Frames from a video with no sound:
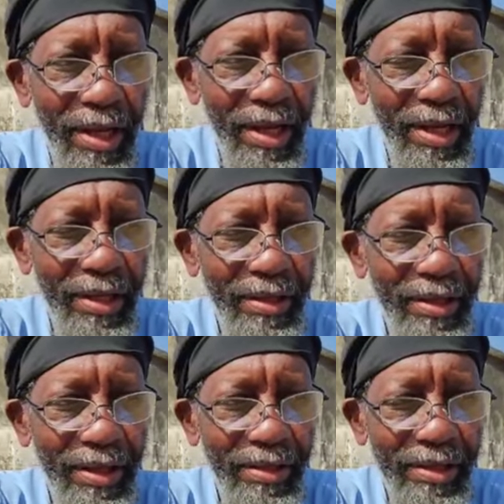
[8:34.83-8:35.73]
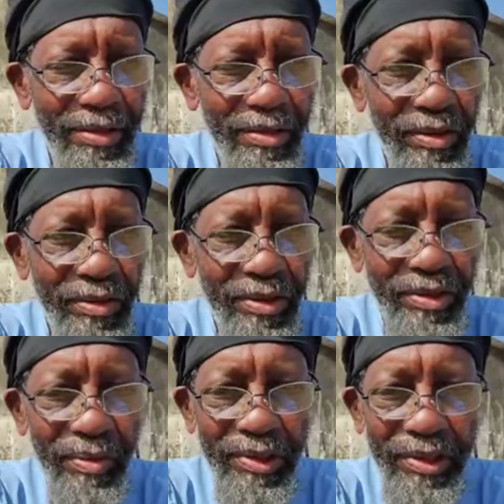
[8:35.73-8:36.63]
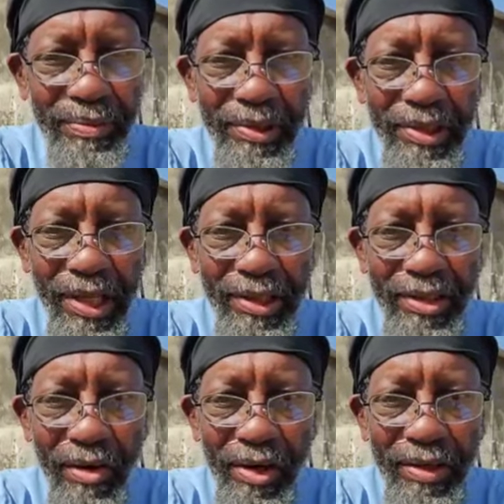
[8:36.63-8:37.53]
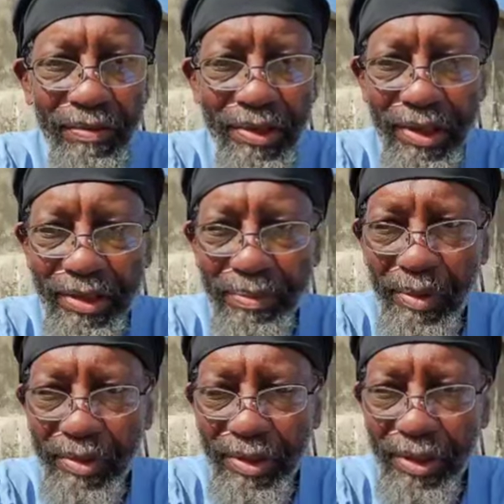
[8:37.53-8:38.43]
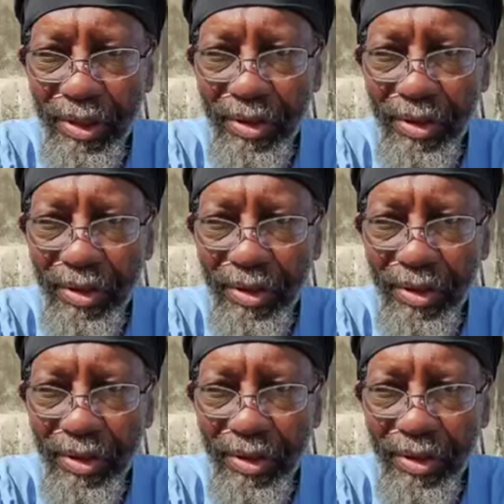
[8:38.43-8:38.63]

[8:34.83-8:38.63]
and yeah, so it's this is question, especially as an archivist, as a person